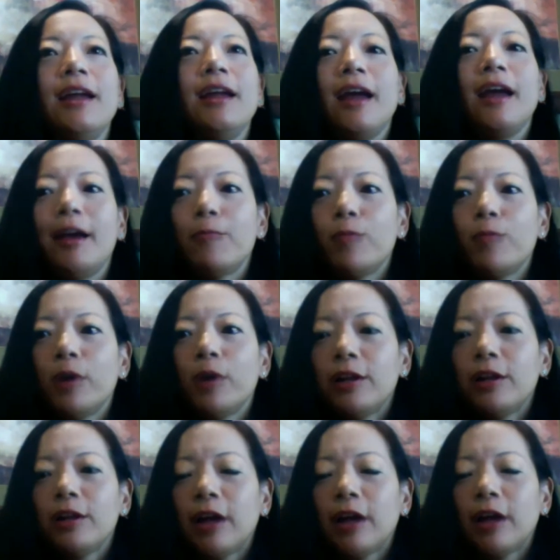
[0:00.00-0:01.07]
am,
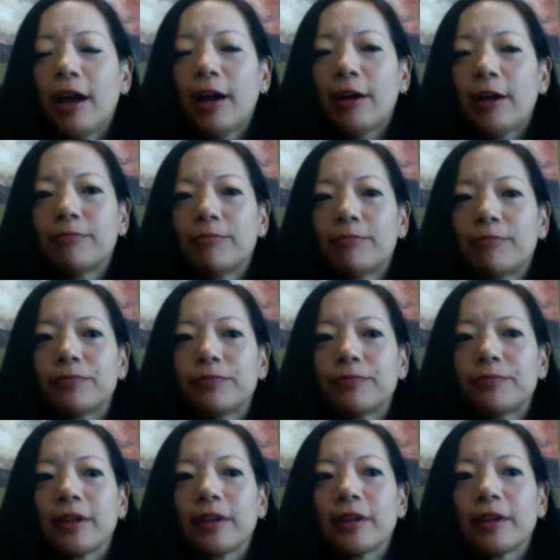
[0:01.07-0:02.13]
well,
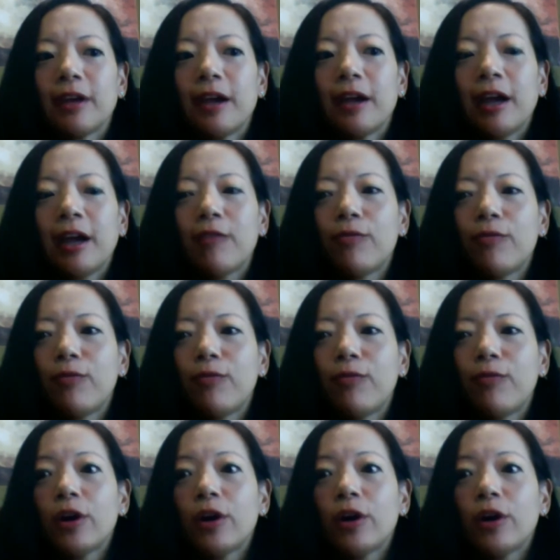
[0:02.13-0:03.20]
I have
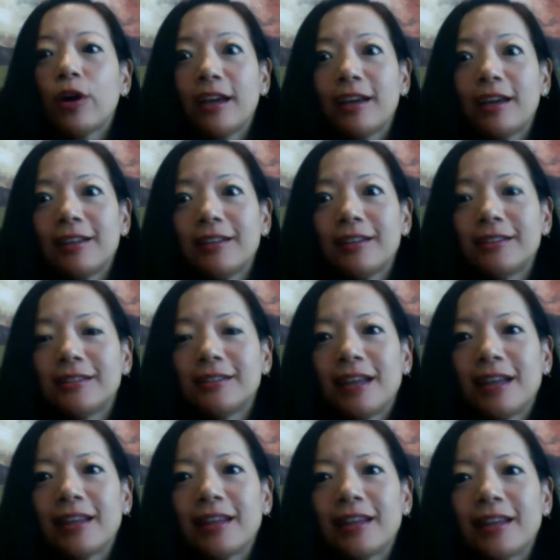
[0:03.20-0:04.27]
4 kids,
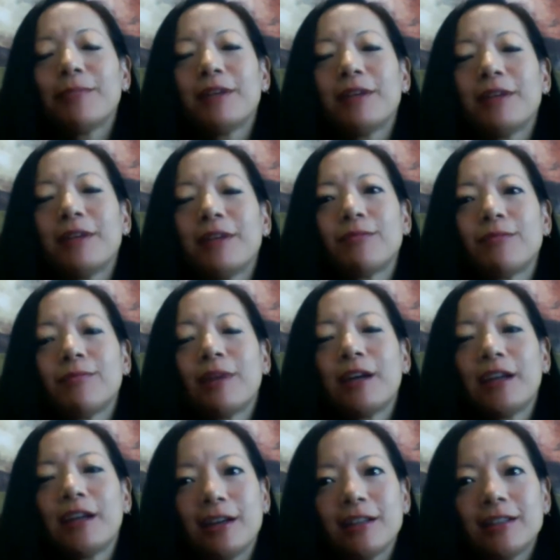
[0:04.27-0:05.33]
and like I mentioned, my
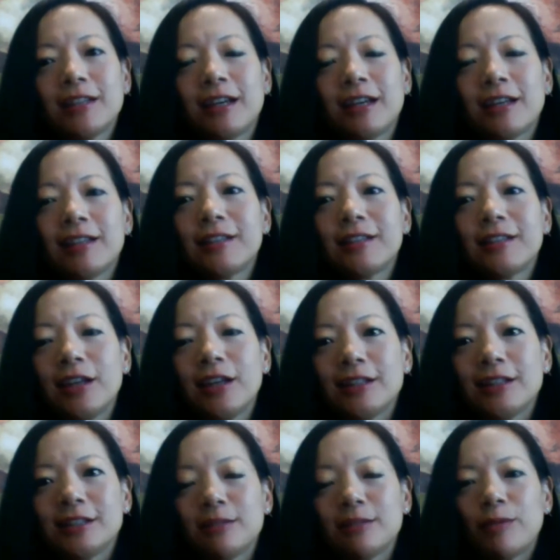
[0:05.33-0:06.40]
youngest has
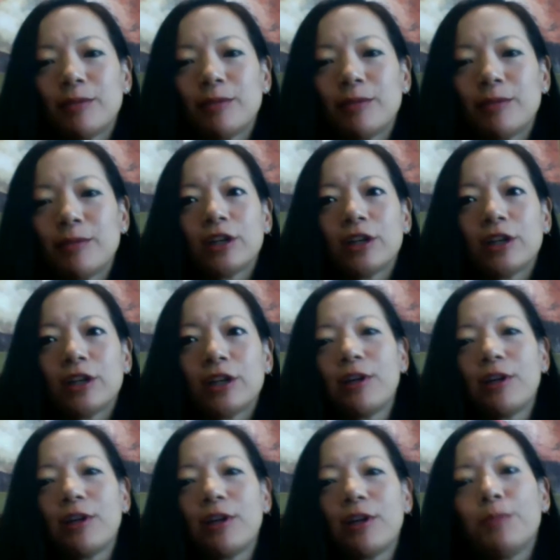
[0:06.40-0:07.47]
autism, and we're going to be
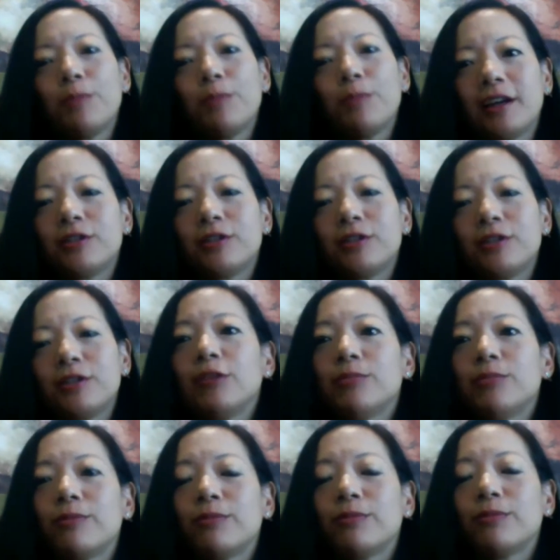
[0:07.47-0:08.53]
opening a
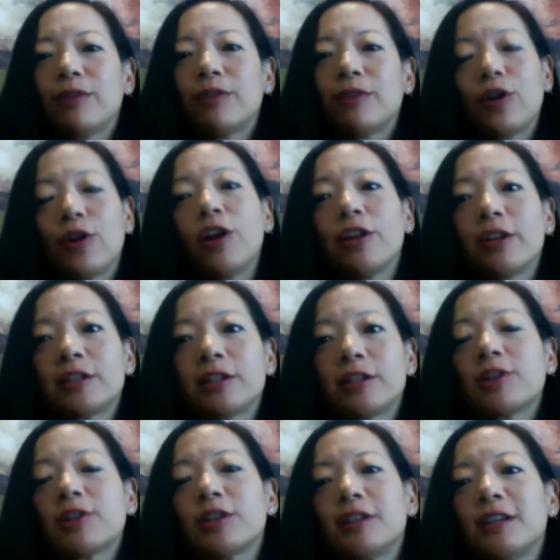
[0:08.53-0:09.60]
gym a
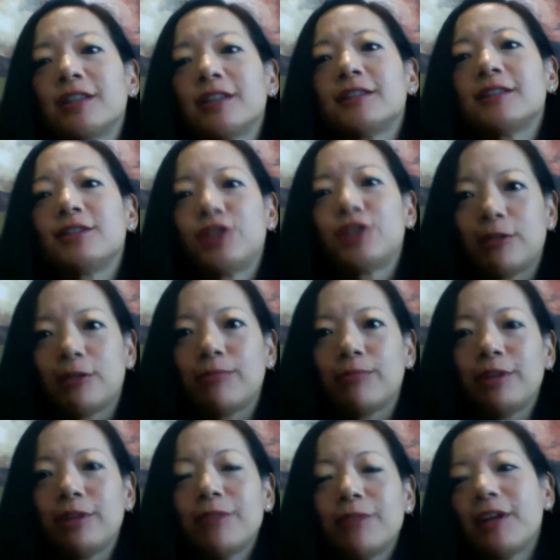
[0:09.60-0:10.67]
special needs gym,
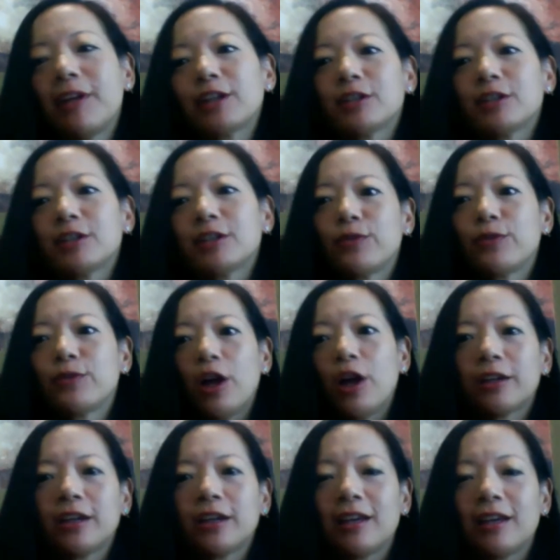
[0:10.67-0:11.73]
but actually for
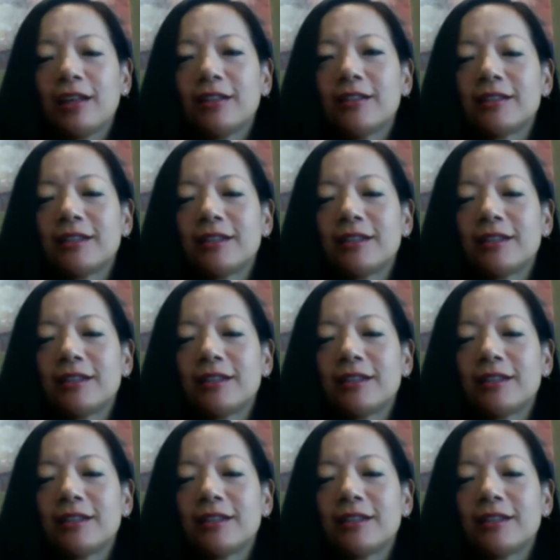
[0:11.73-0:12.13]
all kids,